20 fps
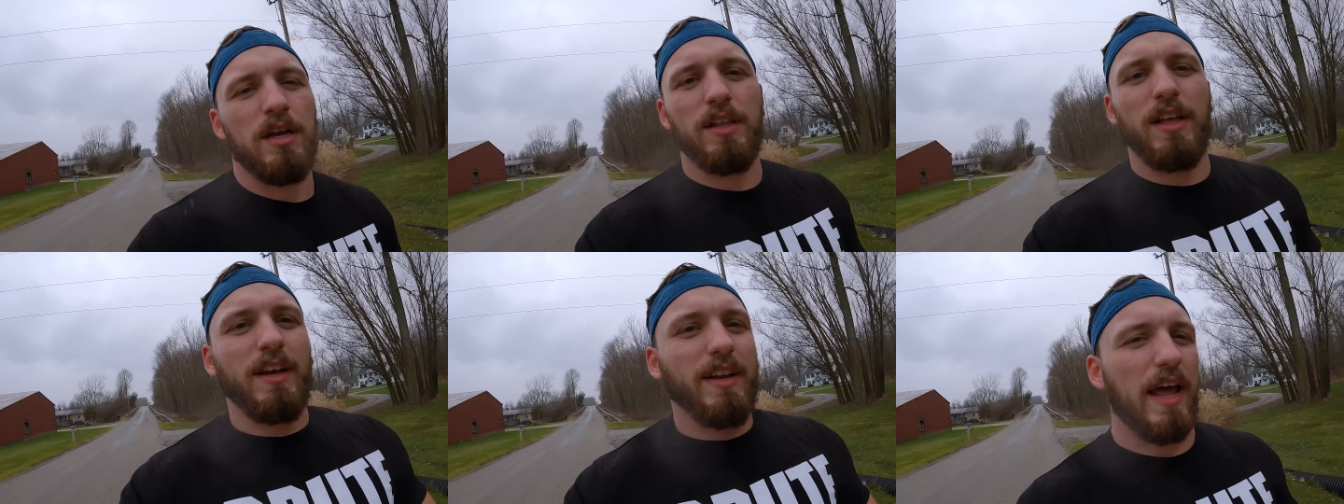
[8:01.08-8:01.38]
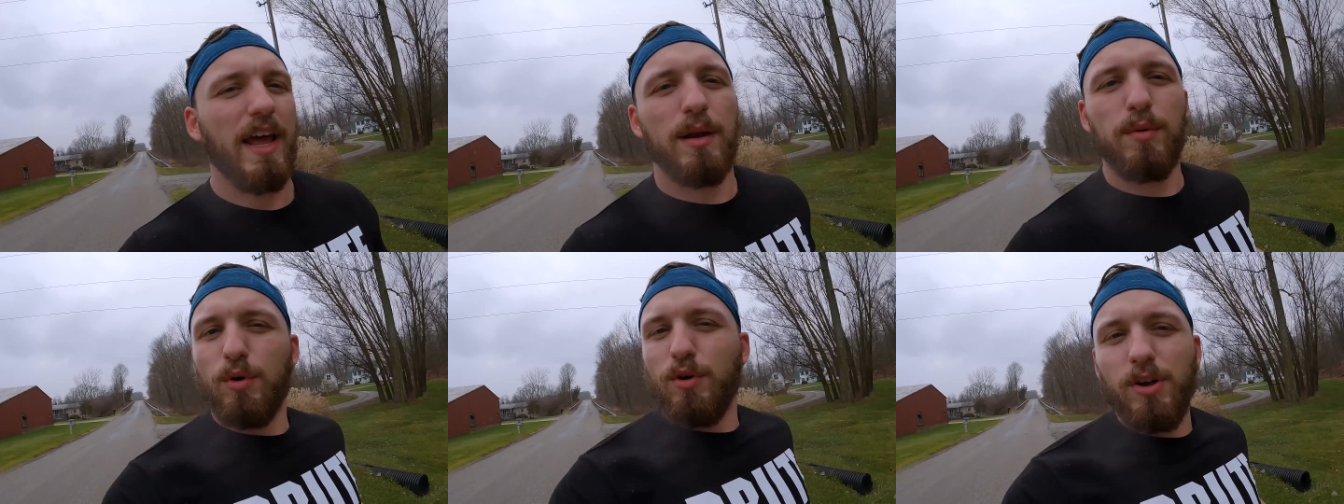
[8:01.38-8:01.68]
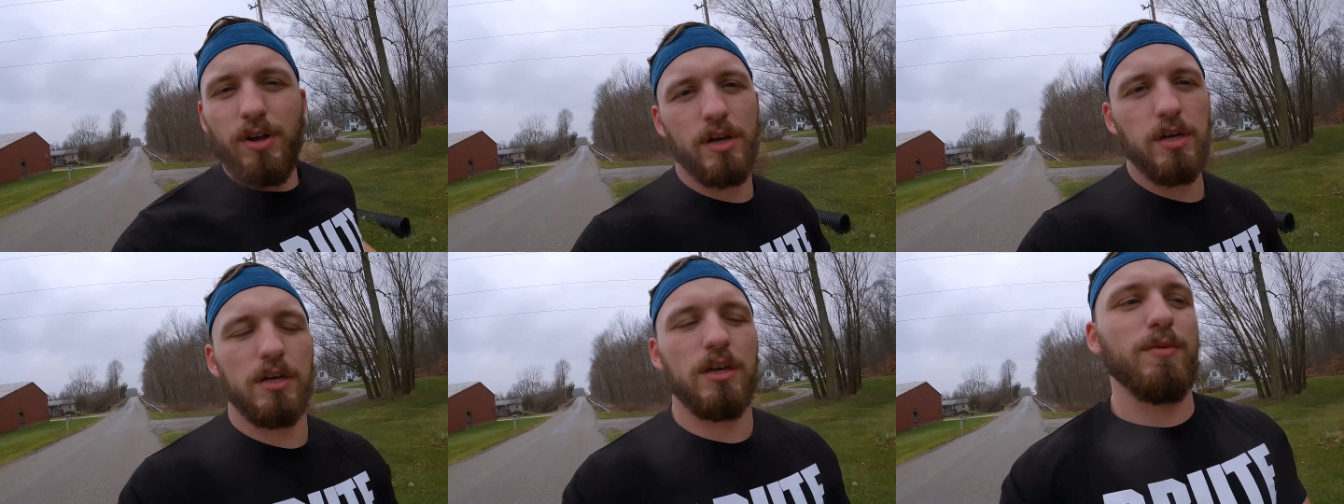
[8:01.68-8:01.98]
like an
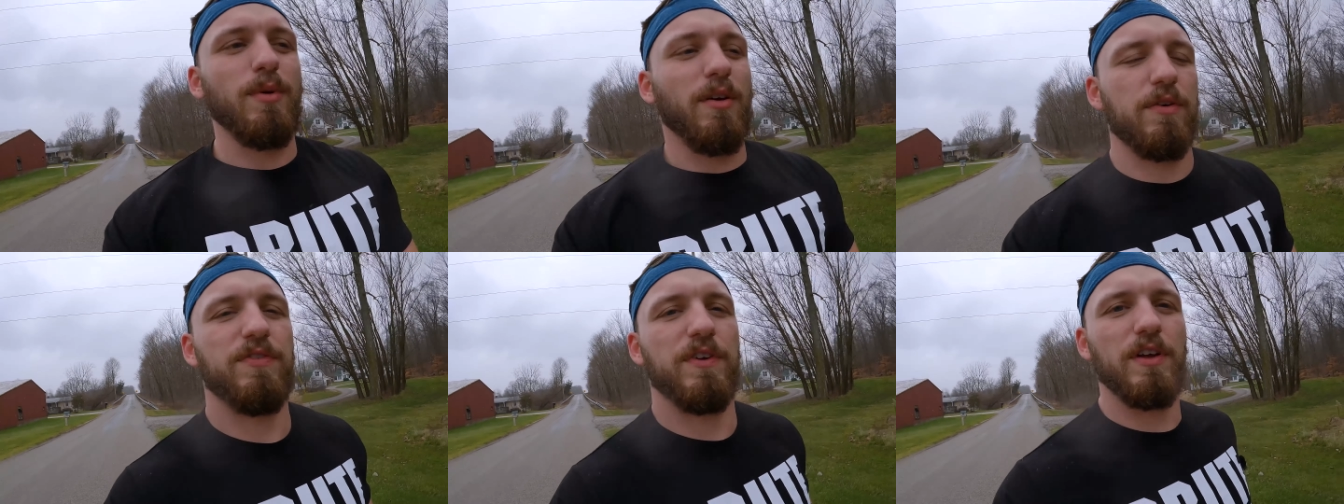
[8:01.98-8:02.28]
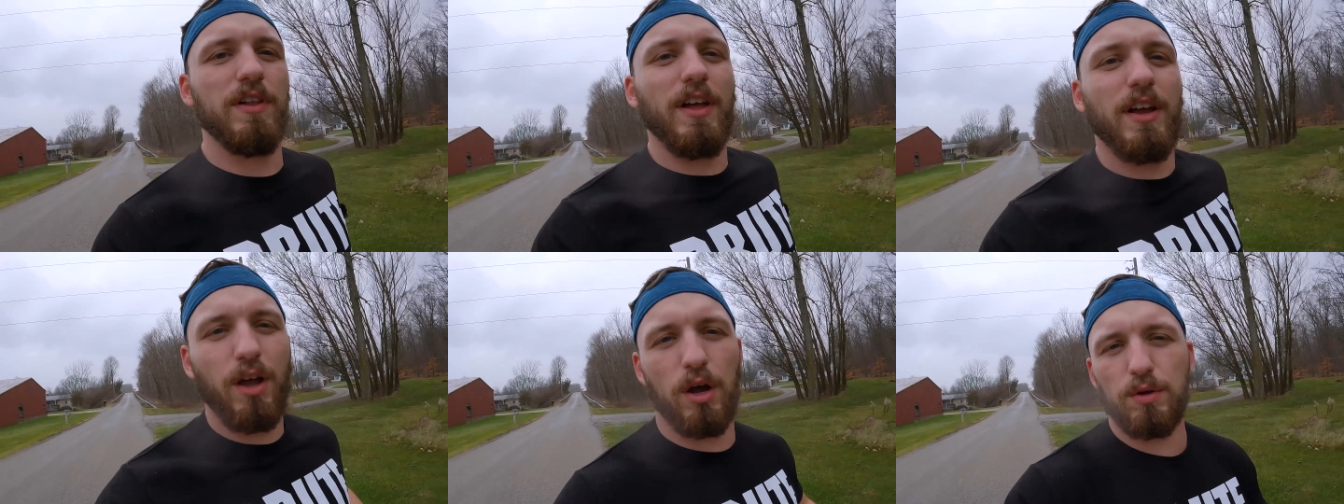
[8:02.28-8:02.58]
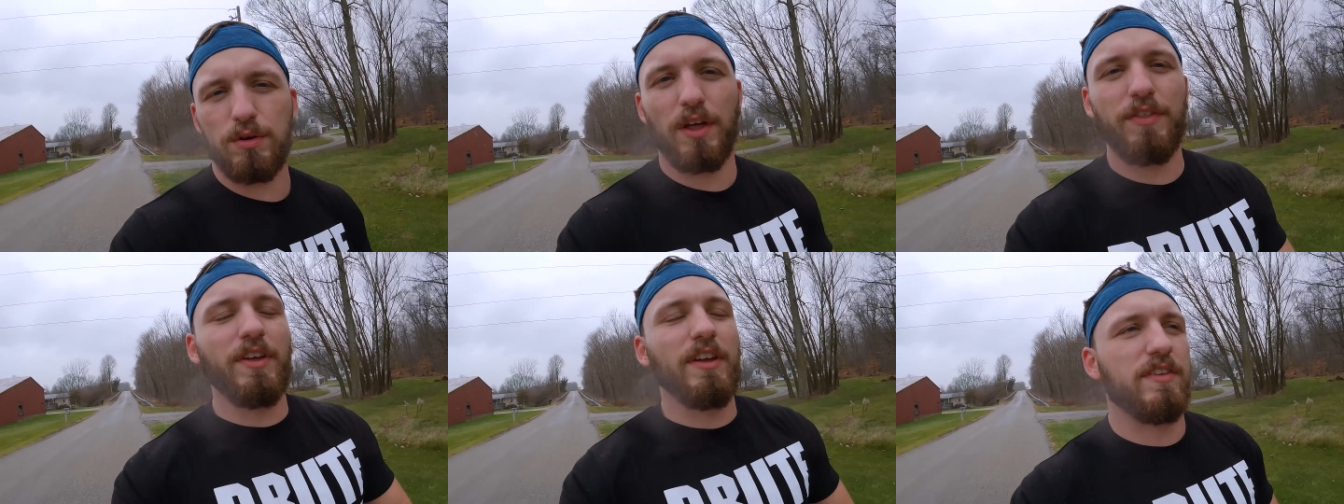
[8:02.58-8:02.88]
animal, you might feel like,
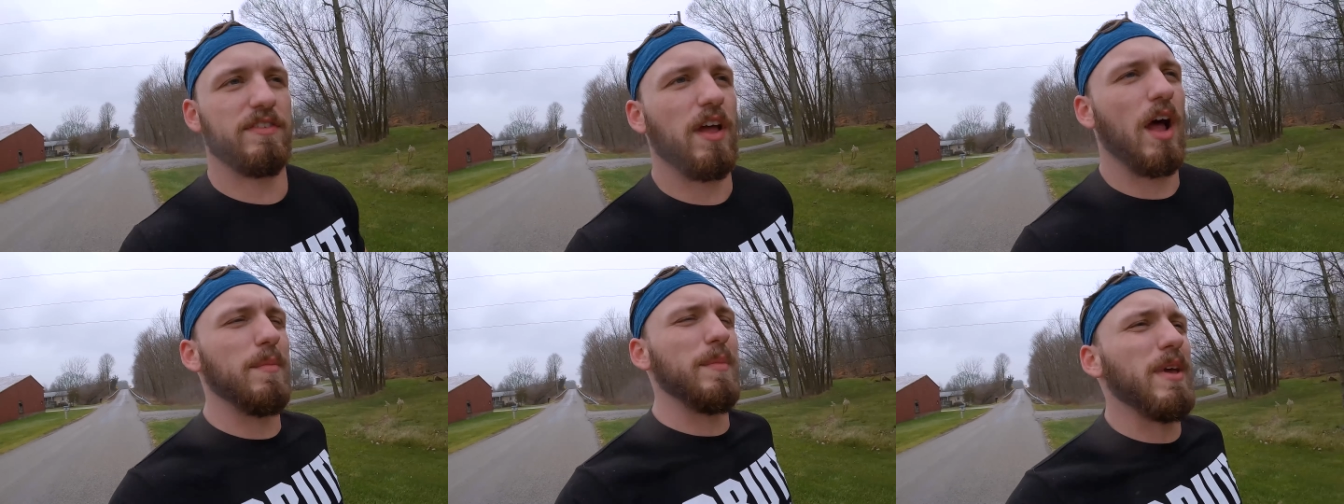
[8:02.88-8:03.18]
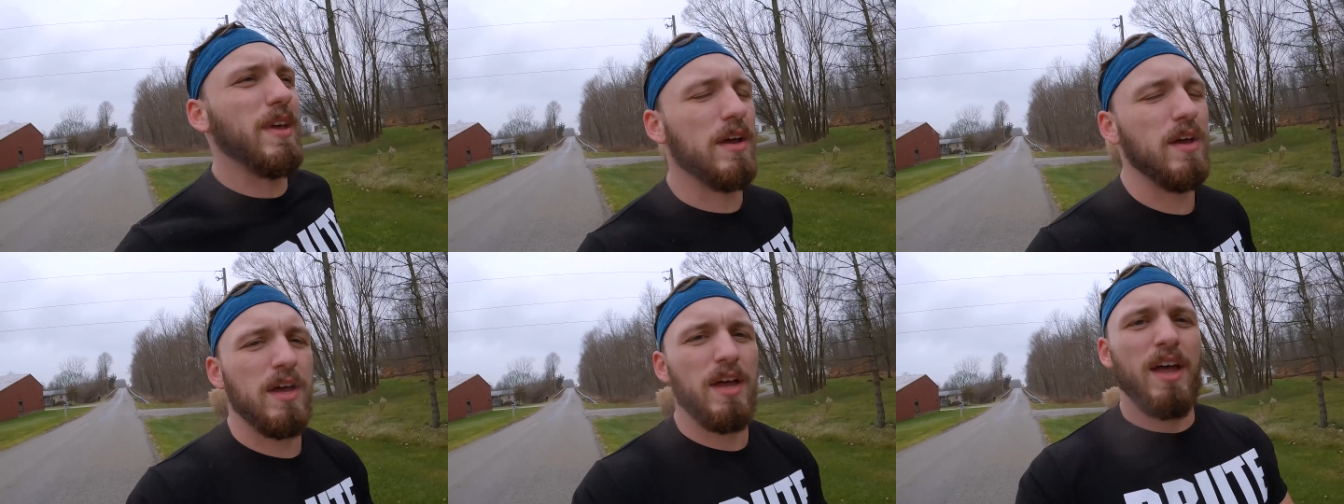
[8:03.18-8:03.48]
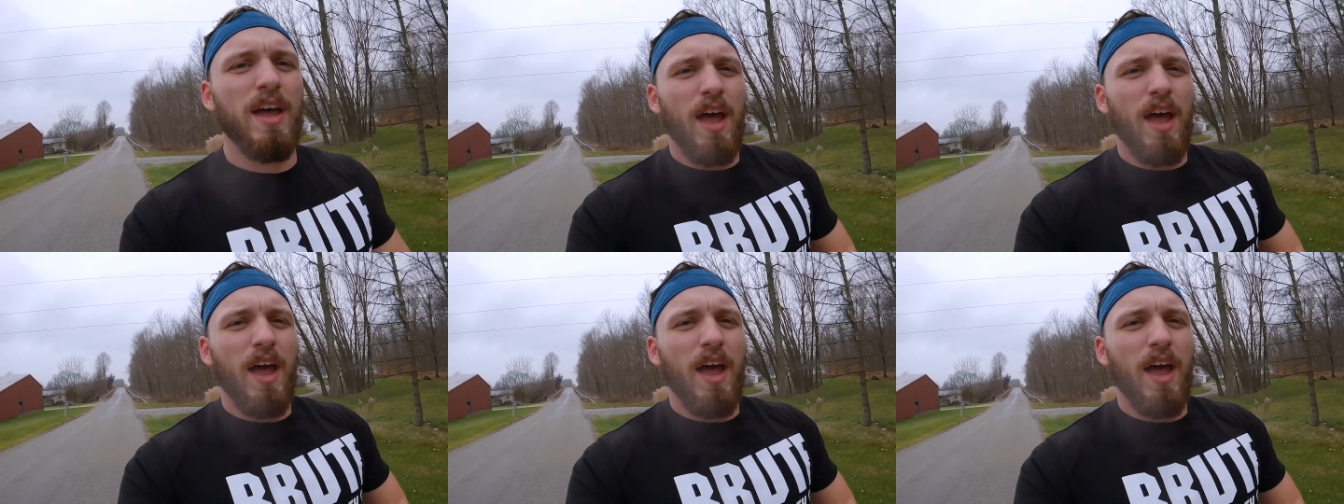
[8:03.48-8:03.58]
oh, nothing can stop me,